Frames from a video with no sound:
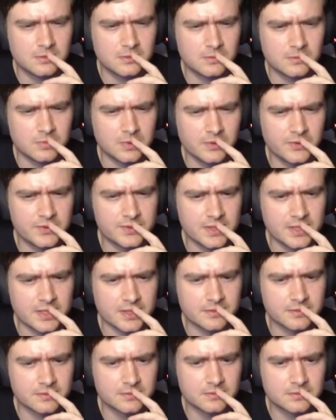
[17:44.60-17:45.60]
What's that?
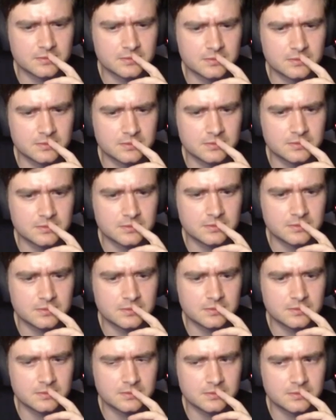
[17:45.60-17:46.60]

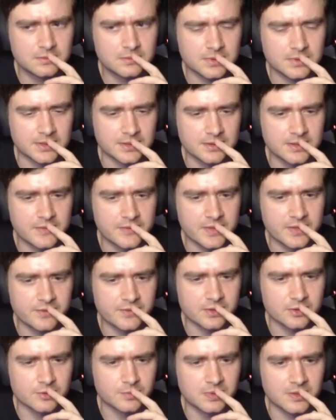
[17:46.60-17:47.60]
Didn't have anything
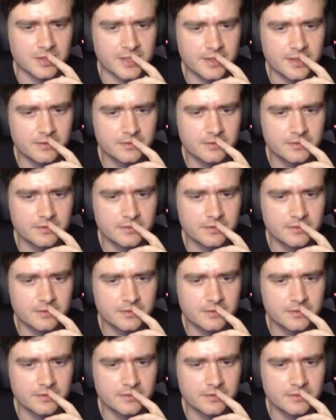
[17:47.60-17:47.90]
to play,